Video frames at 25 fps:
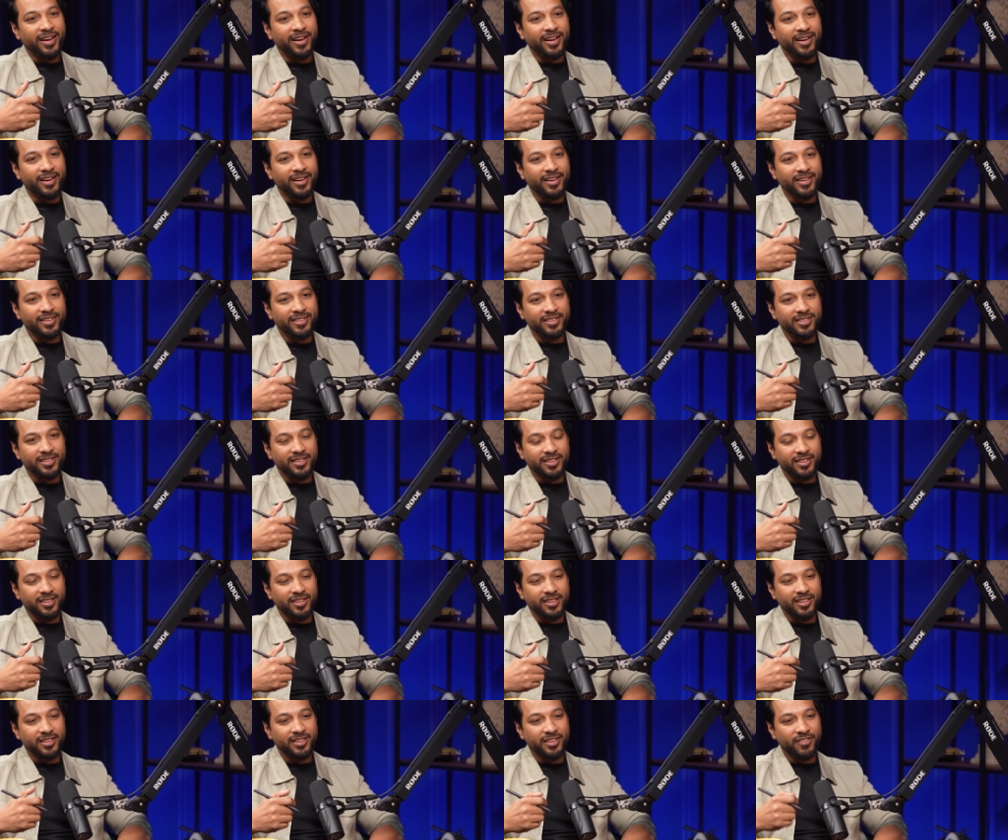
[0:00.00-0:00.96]

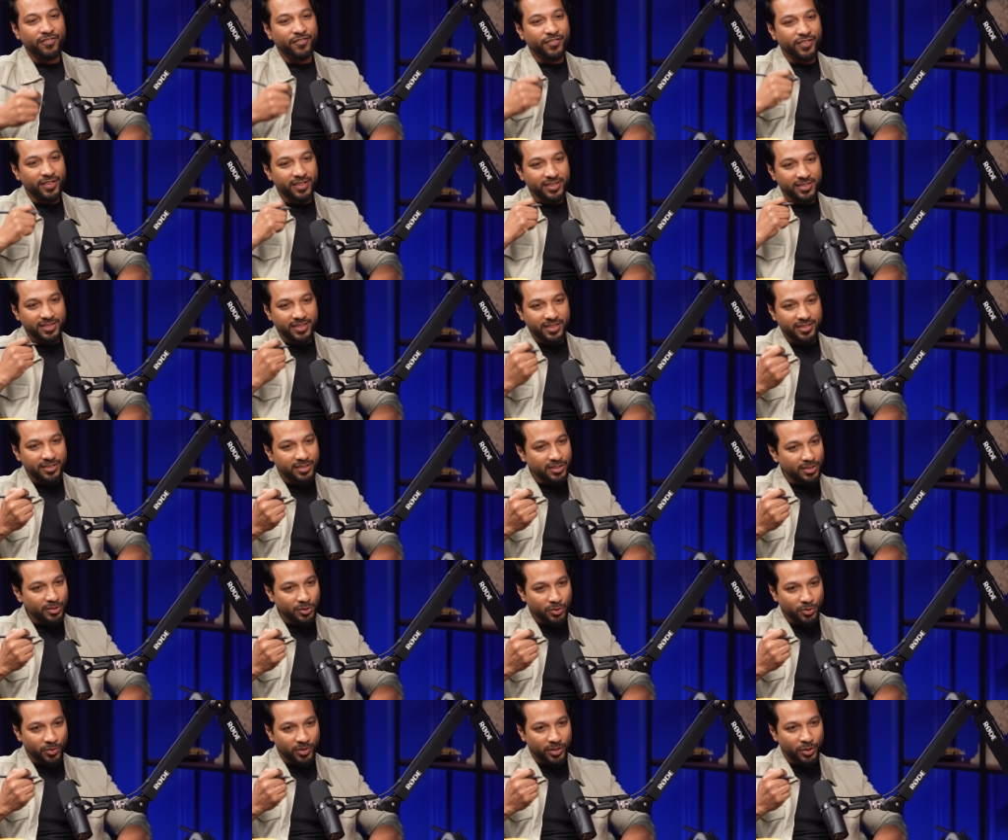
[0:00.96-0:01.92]
And in the first
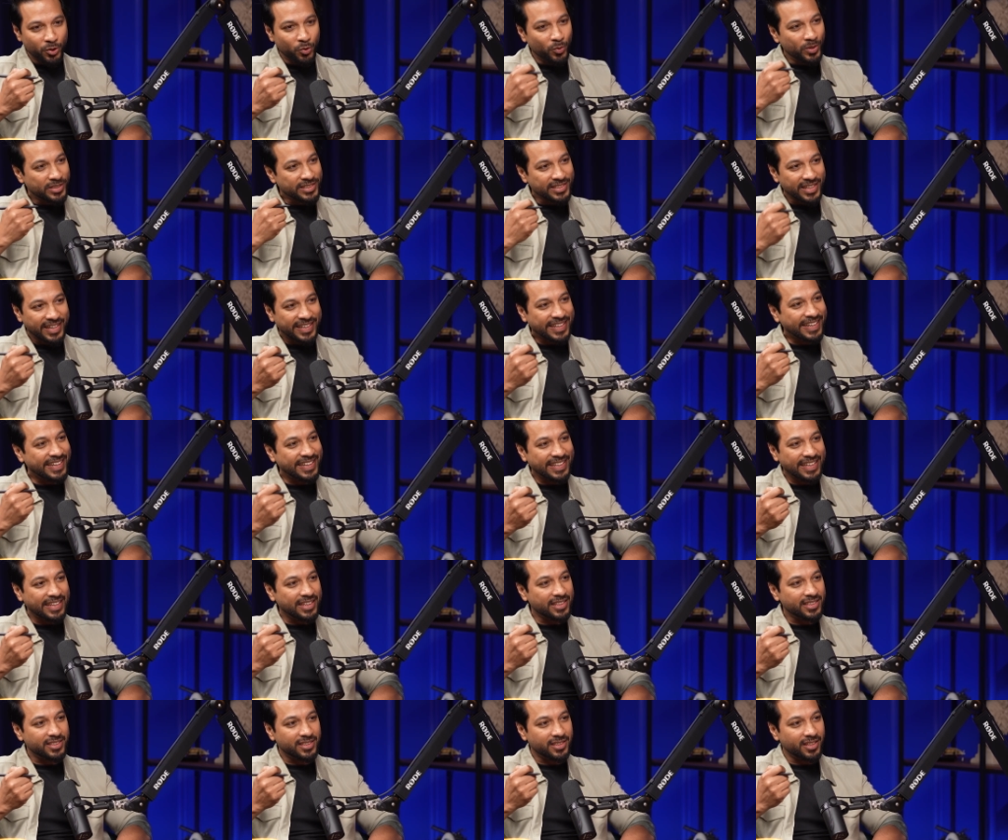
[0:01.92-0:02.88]
instance only, you will start
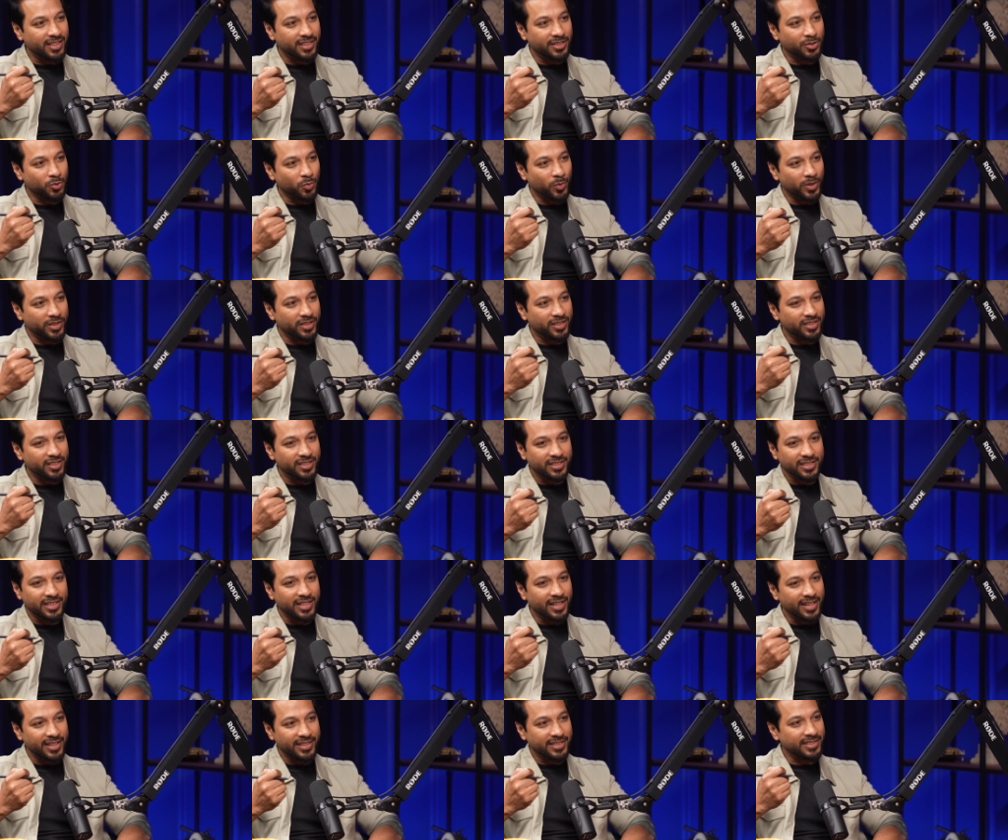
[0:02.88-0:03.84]
getting instincts whether
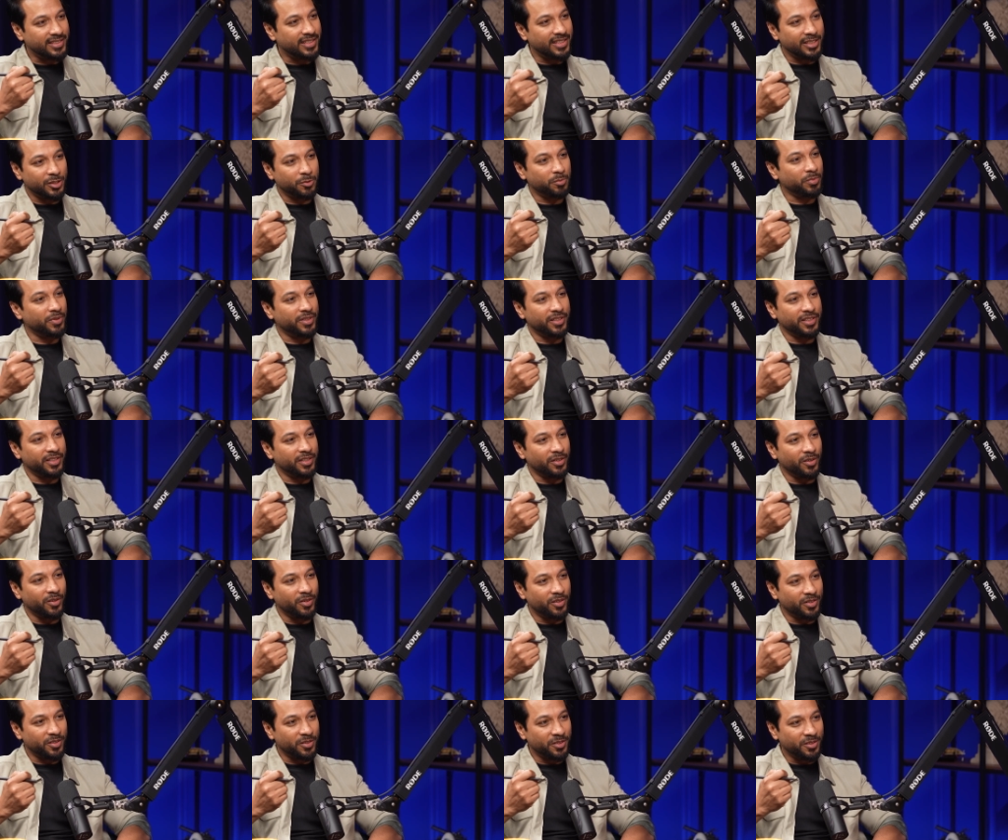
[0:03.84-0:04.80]
this guy is desperate
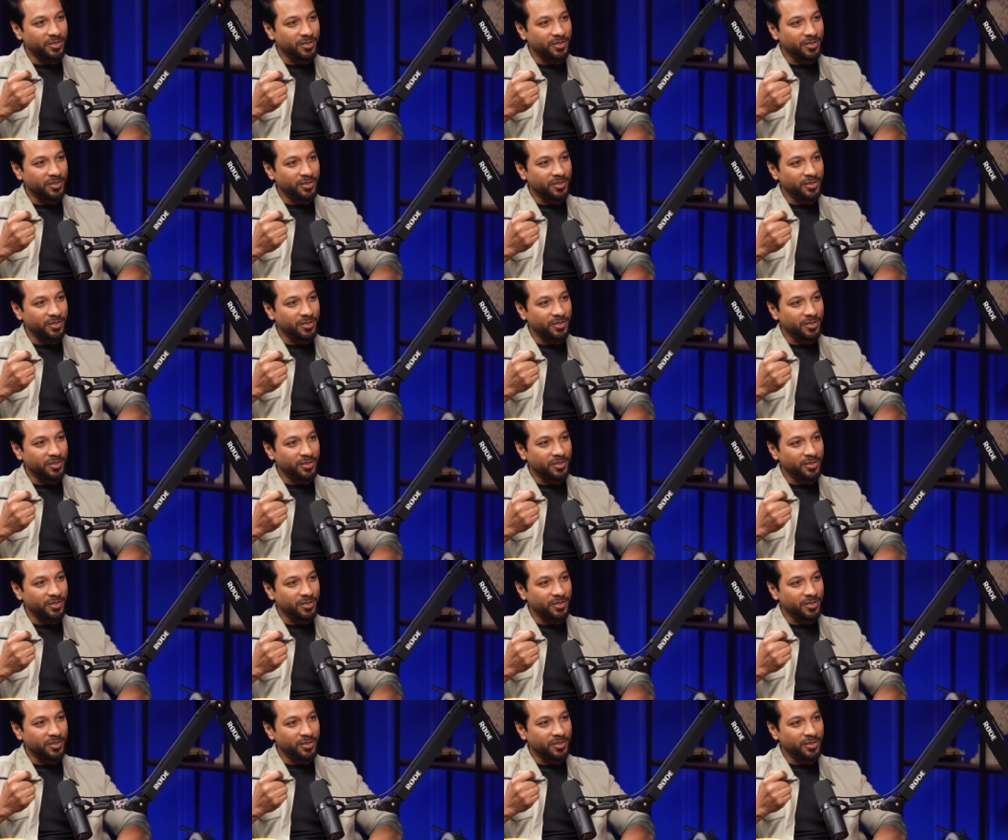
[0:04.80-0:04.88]
or,